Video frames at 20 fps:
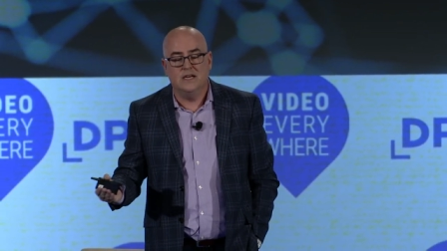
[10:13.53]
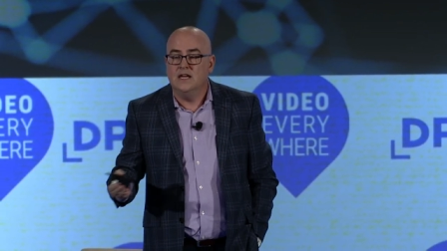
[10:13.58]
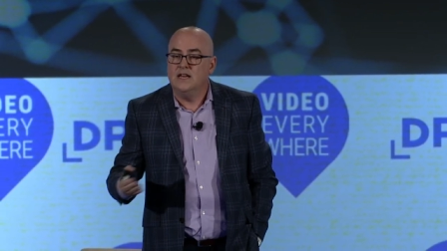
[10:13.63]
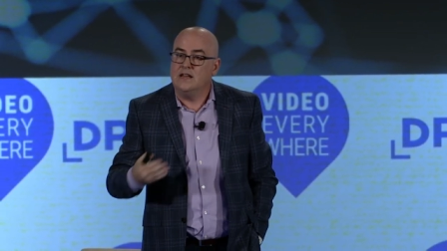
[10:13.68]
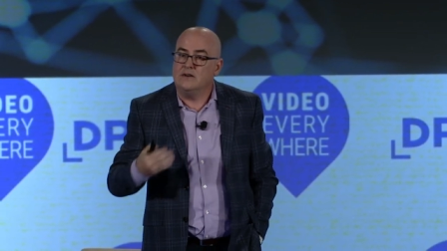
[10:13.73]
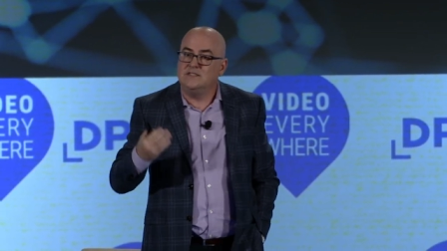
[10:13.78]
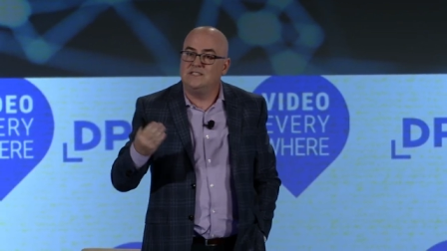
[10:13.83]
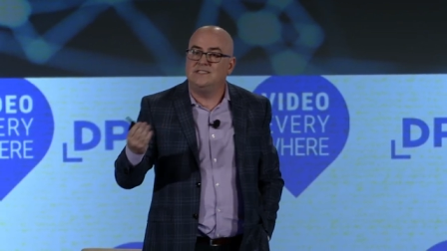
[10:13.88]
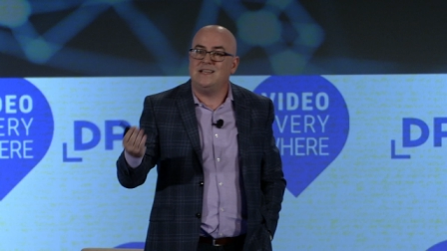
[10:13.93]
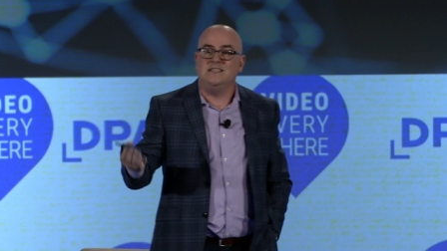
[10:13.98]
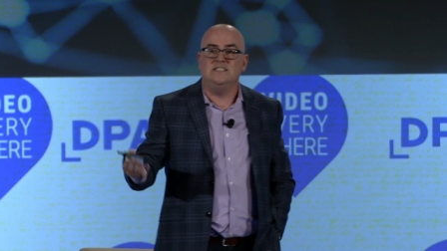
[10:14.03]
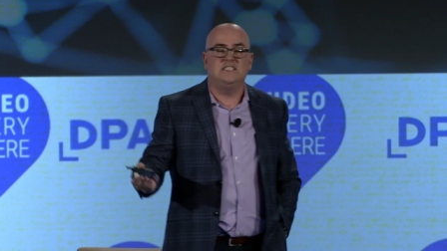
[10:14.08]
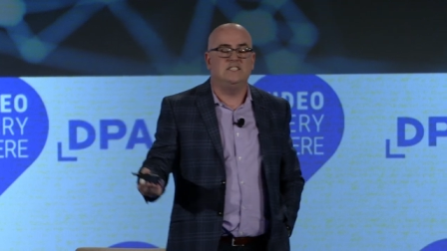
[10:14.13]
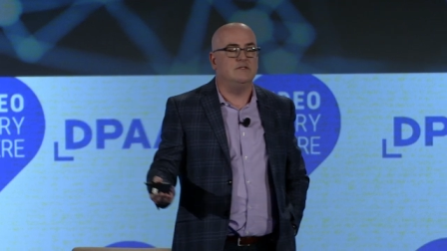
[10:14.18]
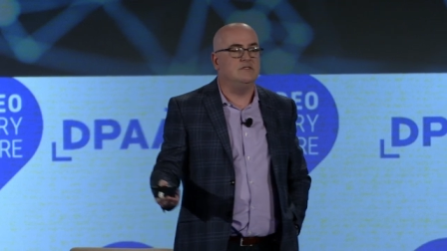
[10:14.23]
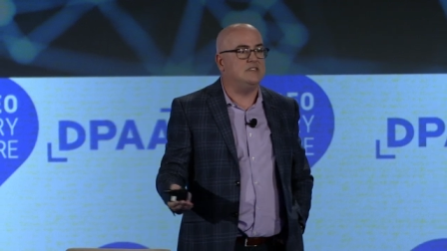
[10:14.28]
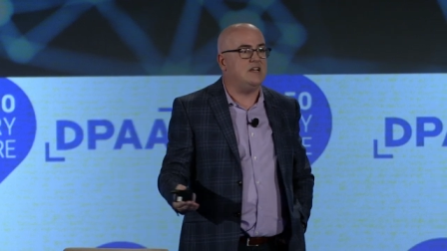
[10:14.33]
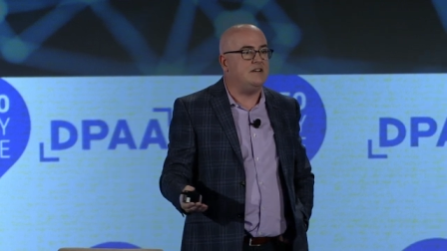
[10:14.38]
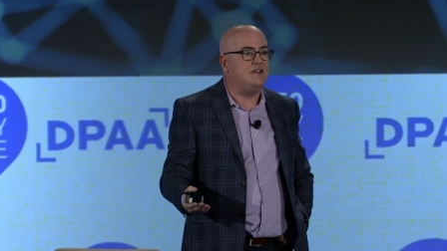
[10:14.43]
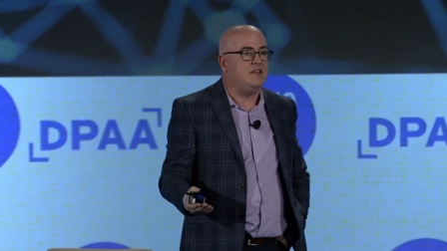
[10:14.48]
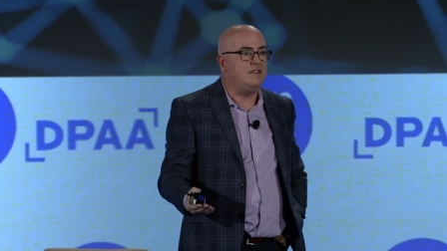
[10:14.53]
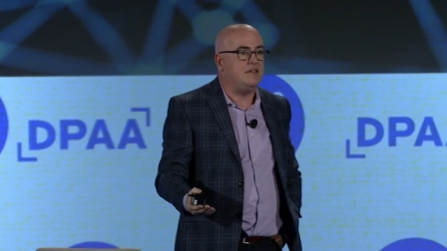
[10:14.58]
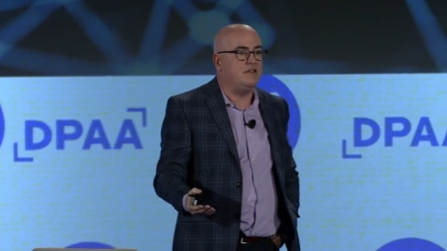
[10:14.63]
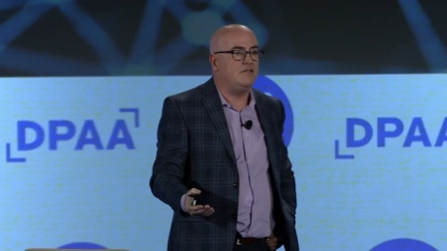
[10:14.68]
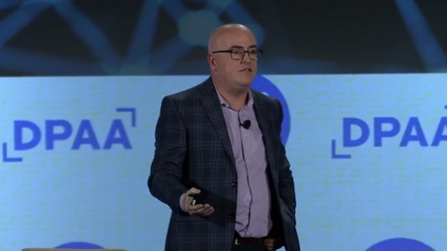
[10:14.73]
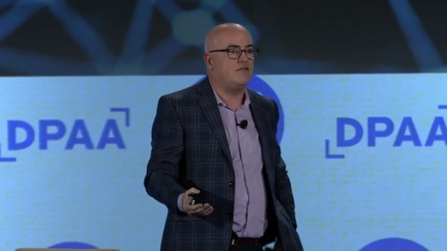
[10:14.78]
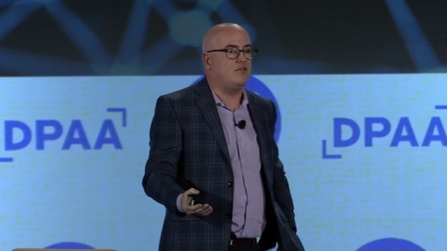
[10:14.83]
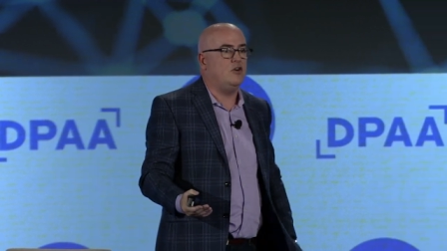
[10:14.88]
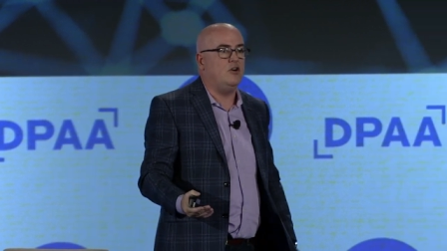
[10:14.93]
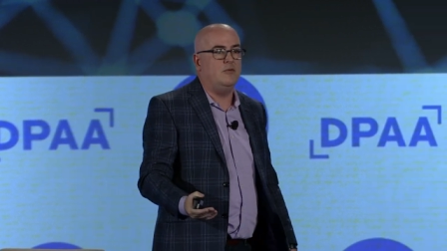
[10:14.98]
Now, a sensor is anything
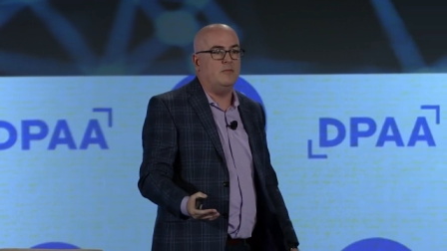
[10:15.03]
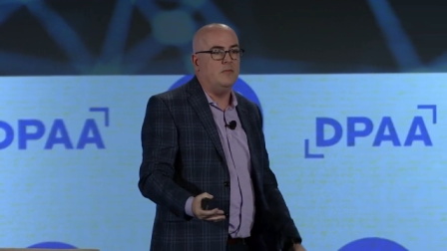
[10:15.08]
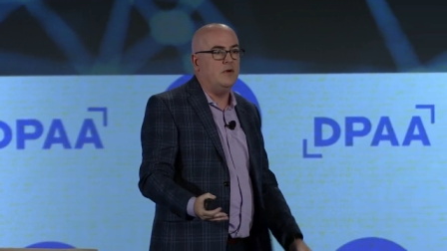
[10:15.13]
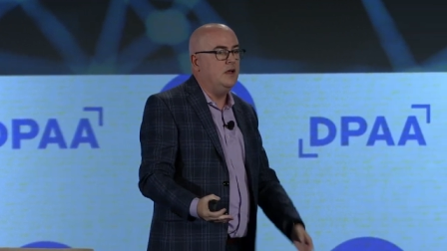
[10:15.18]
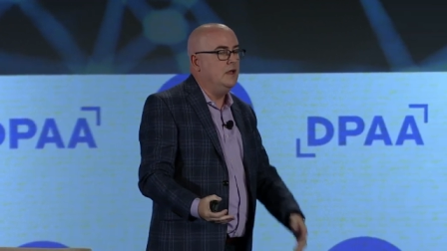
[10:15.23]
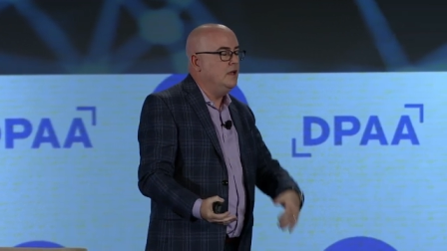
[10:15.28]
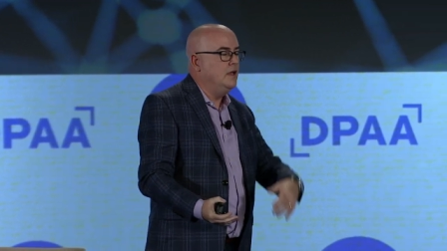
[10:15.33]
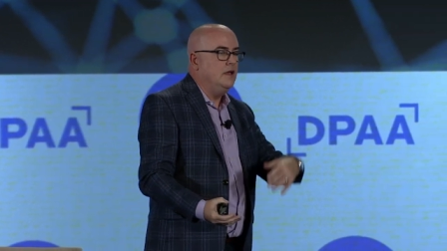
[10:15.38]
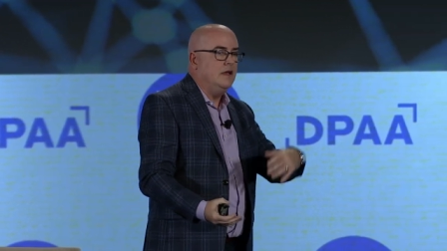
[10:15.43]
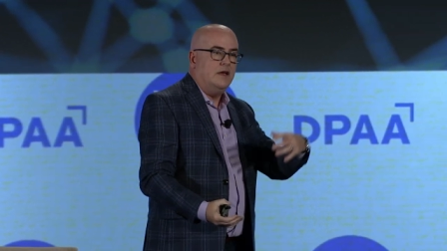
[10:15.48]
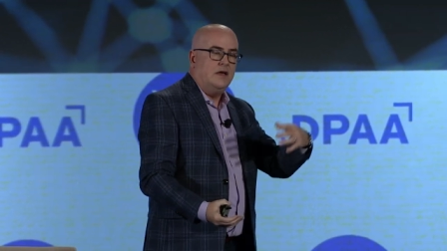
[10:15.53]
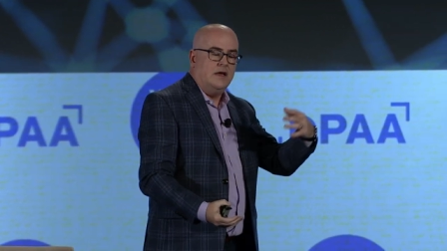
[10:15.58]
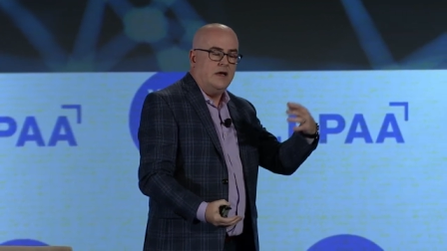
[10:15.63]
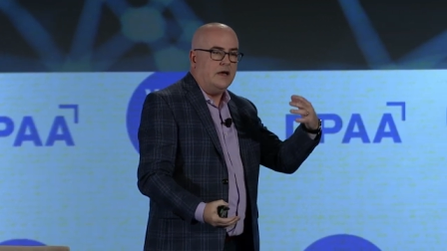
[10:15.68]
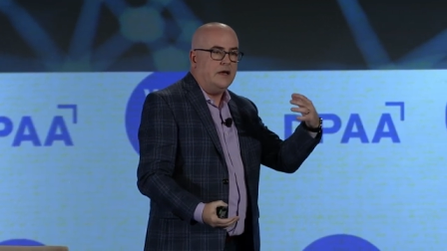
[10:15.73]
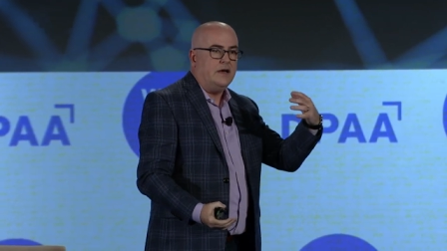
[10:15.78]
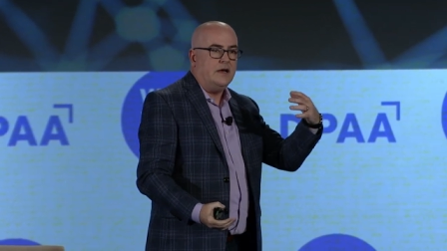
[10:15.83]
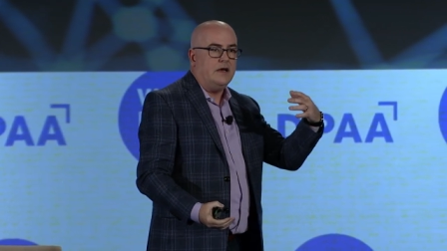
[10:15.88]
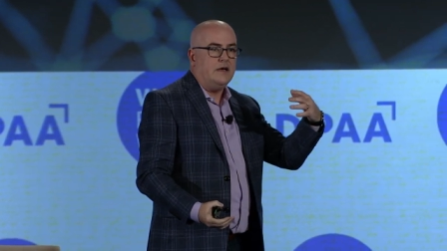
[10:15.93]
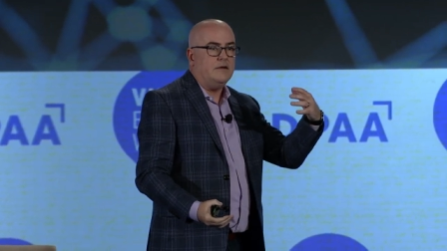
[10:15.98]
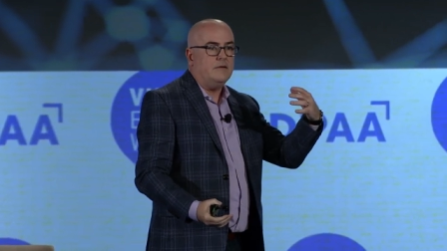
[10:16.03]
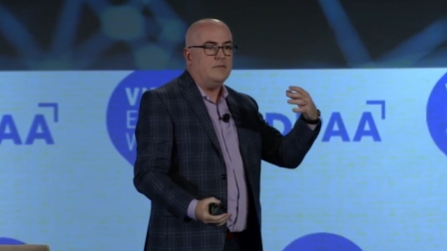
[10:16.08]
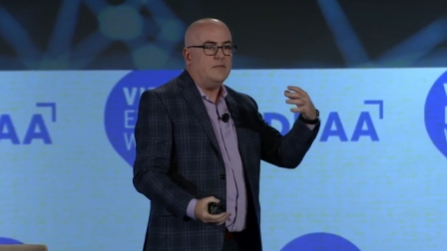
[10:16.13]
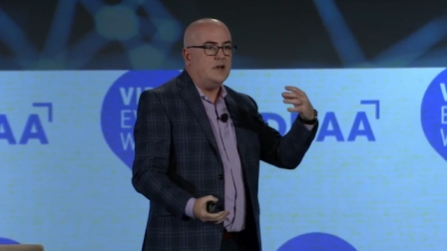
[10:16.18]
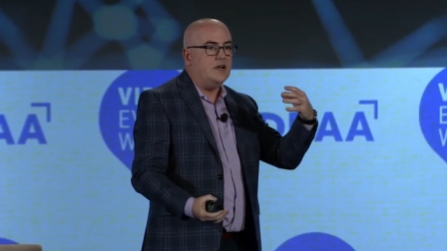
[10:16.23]
from uh,